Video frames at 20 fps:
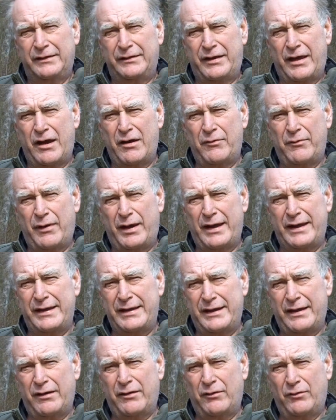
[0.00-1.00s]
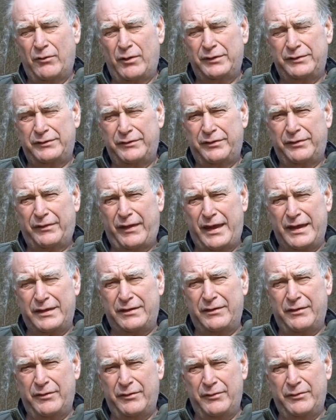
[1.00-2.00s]
I want to
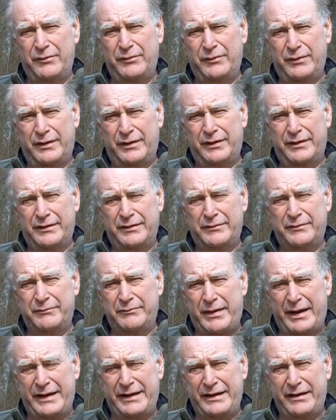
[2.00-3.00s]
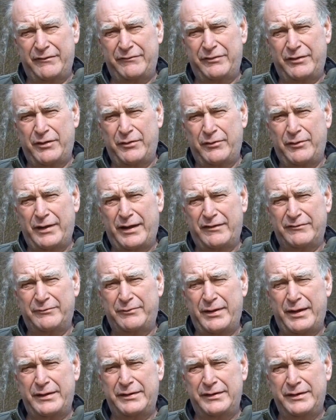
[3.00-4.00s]
thank you. Many of you
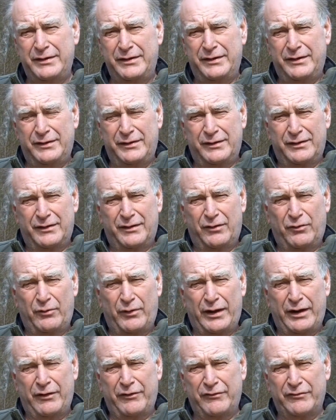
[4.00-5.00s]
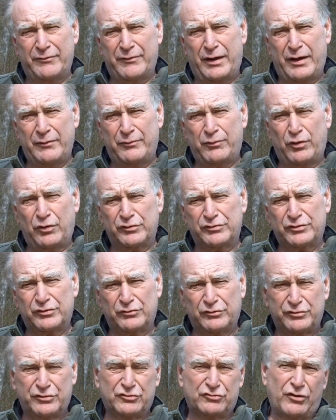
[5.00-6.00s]
have been aware of my
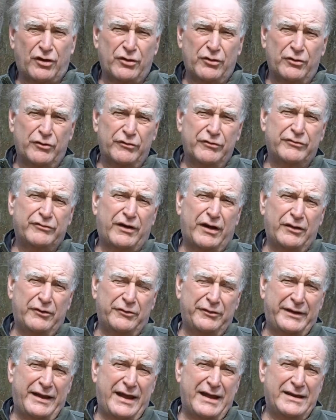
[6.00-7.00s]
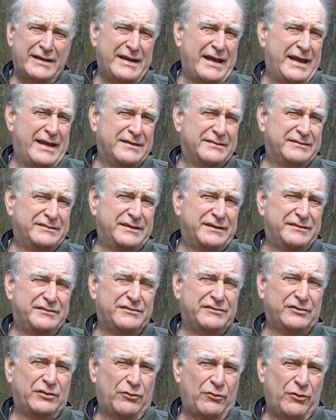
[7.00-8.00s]
personal struggle following that nasty
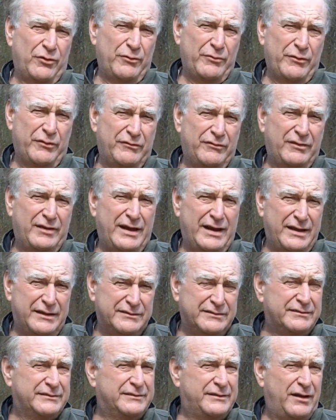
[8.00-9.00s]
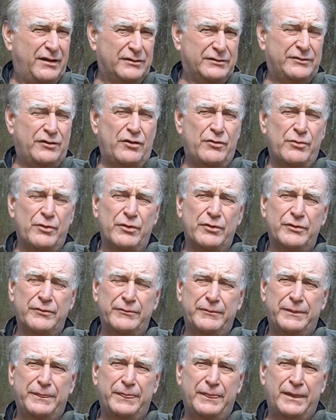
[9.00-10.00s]
storm of last October
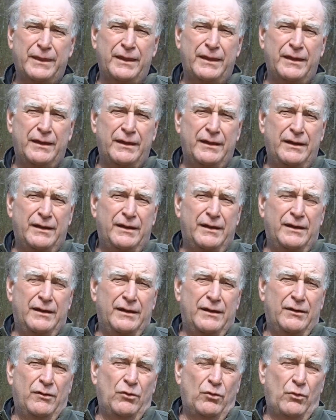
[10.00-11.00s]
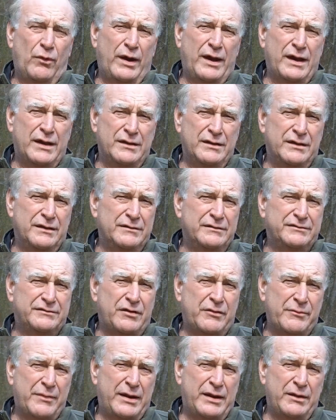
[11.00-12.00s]
when
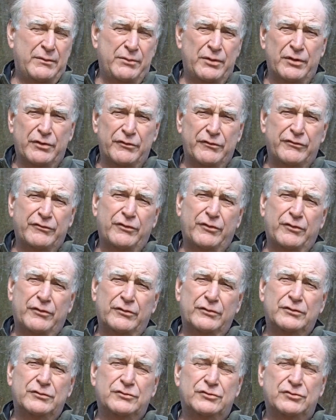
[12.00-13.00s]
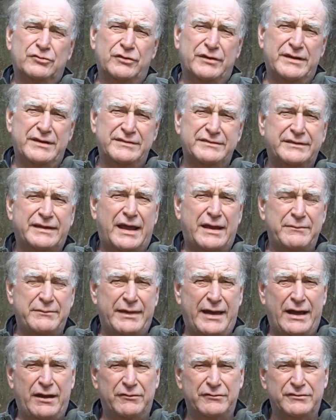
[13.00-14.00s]
so many beautiful trees came
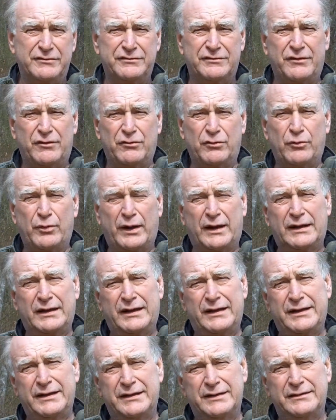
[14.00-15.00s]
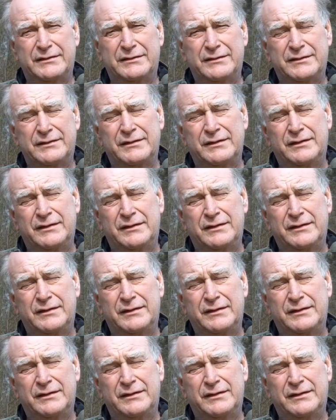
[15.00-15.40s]
down so quickly, and